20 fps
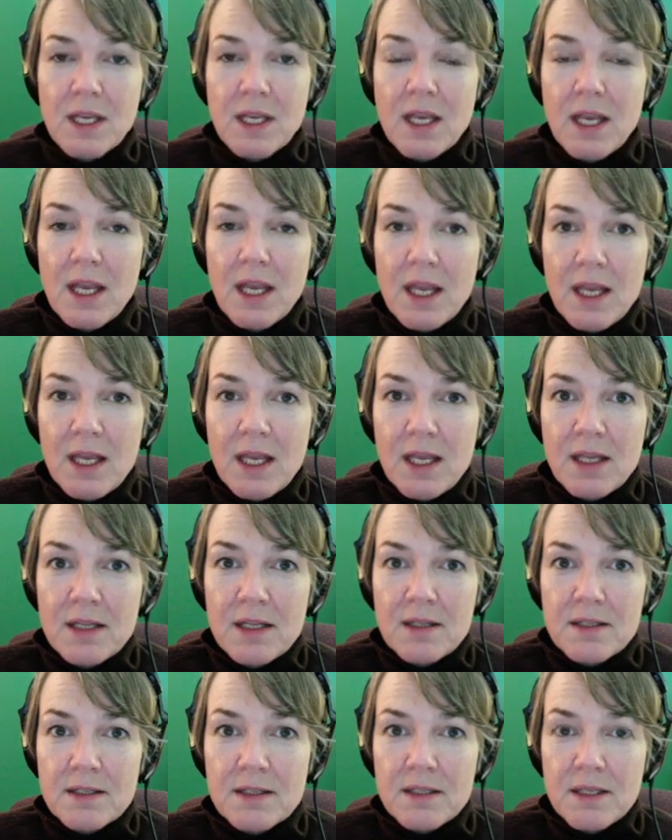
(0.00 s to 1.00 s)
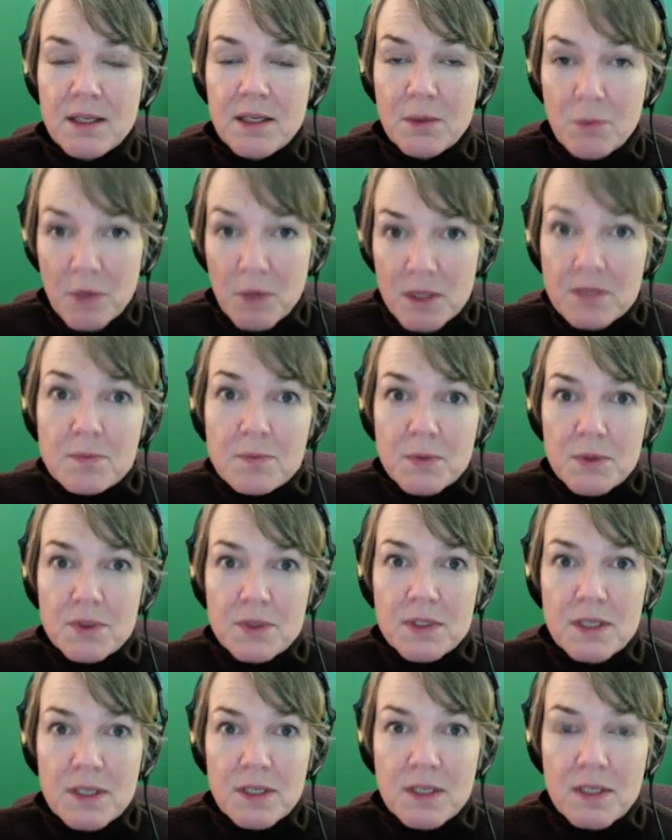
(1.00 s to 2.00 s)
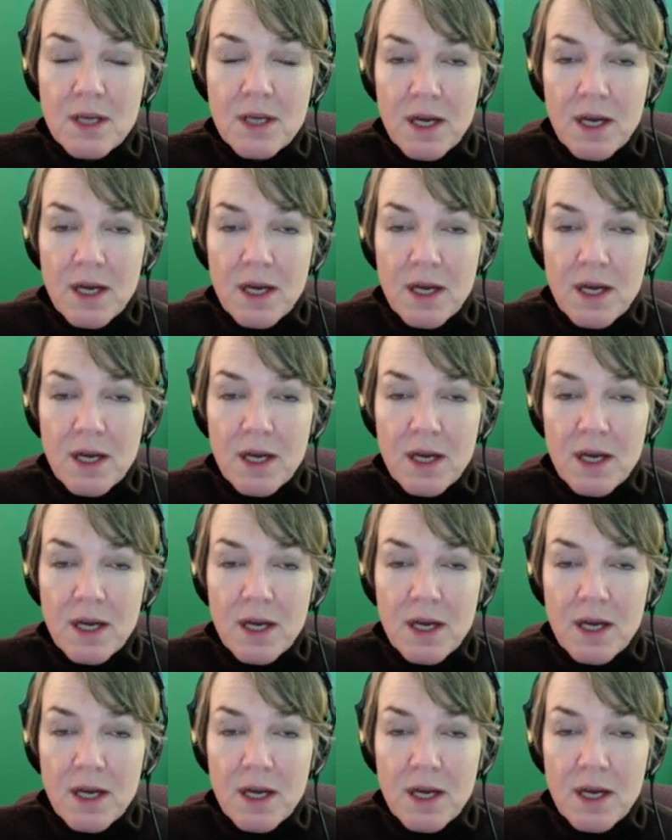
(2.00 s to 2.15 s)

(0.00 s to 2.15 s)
And it was boosted.